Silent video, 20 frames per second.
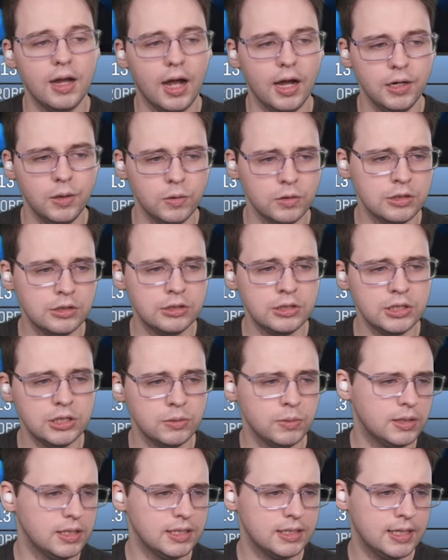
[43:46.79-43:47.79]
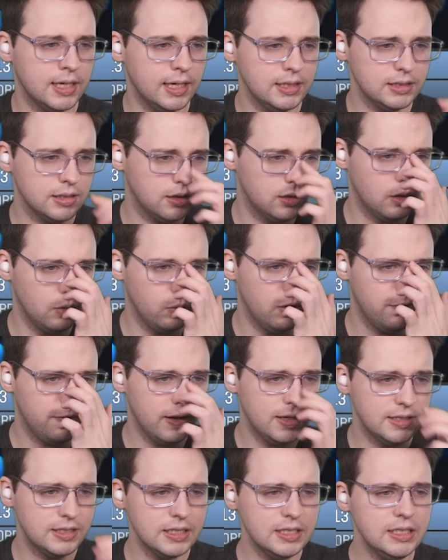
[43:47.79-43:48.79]
I know I could trust you with this task. Though we
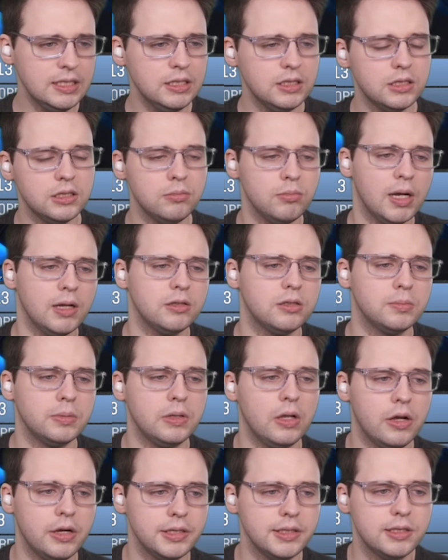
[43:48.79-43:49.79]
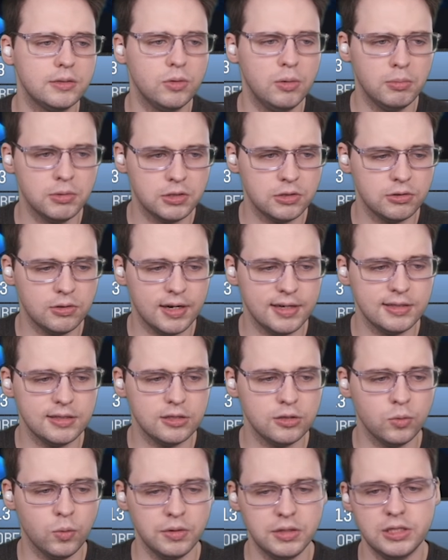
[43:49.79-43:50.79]
face insurmountable odds, we must try to
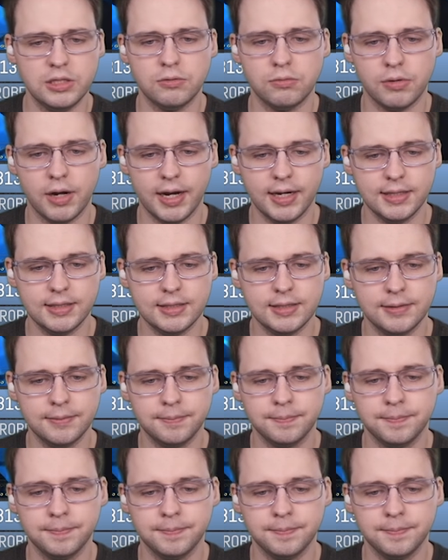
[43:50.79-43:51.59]
do what is right.